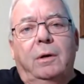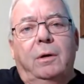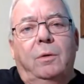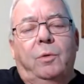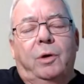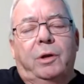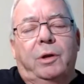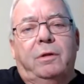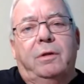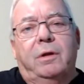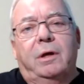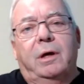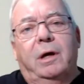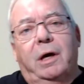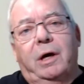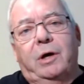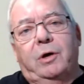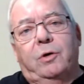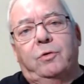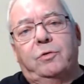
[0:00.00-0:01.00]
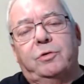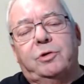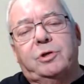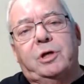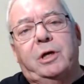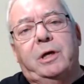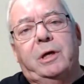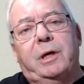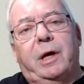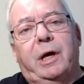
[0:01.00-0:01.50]
with the
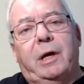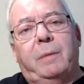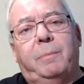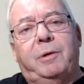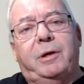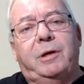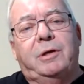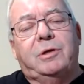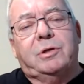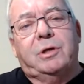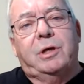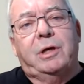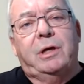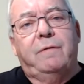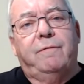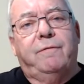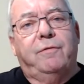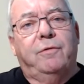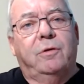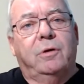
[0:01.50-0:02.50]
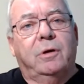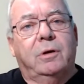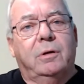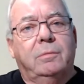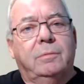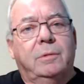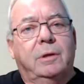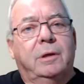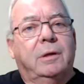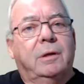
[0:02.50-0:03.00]
IOC and IPC for
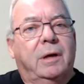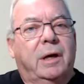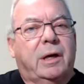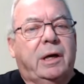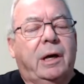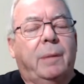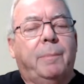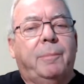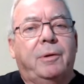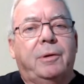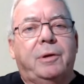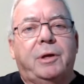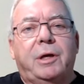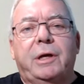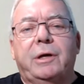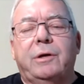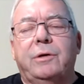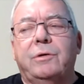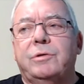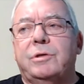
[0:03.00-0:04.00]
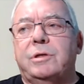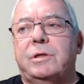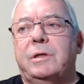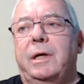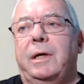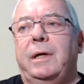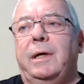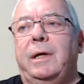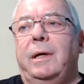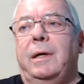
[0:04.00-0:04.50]
a couple of years,
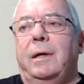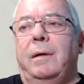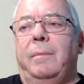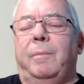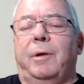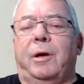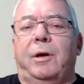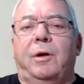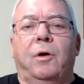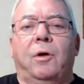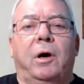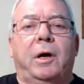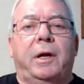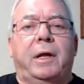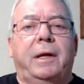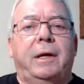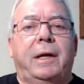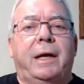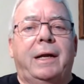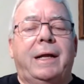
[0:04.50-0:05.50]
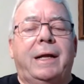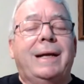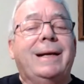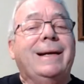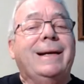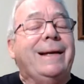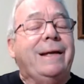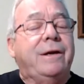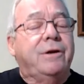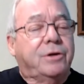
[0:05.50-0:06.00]
but not in any
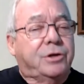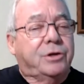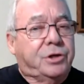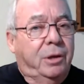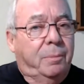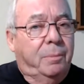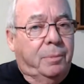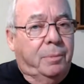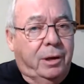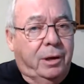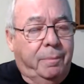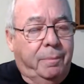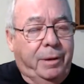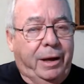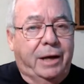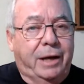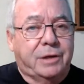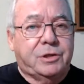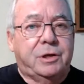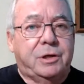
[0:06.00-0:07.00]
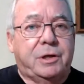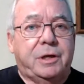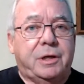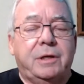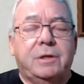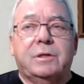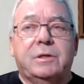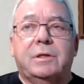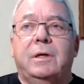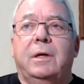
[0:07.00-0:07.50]
leadership
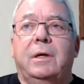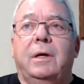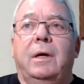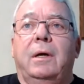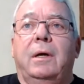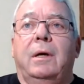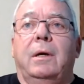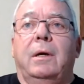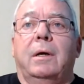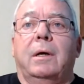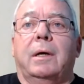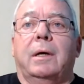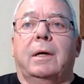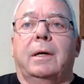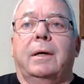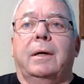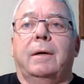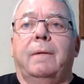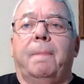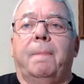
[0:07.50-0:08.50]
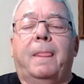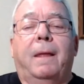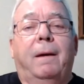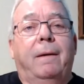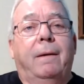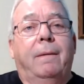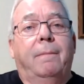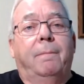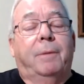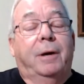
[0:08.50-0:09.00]
capacities. Uh,
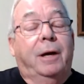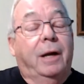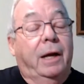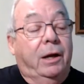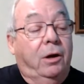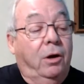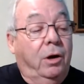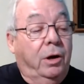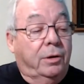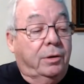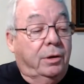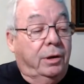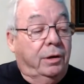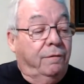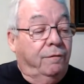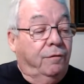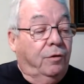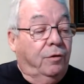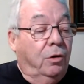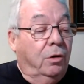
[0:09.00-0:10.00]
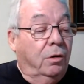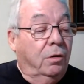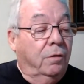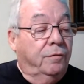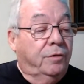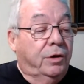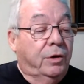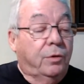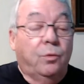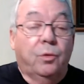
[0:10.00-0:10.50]
but I got
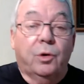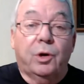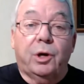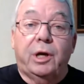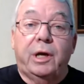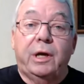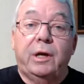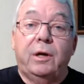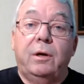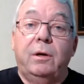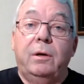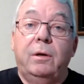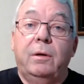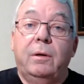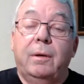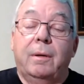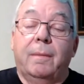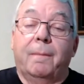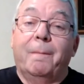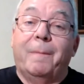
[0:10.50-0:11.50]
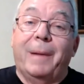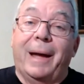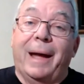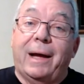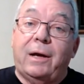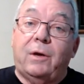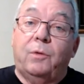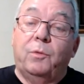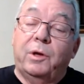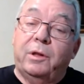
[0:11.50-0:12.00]
involved in working
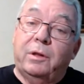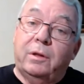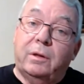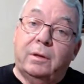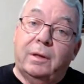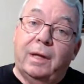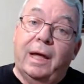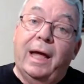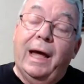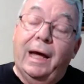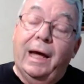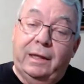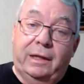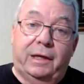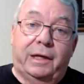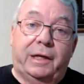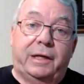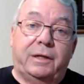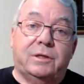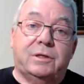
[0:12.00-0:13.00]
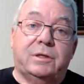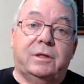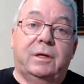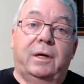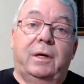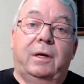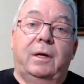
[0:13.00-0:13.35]
back with athletes.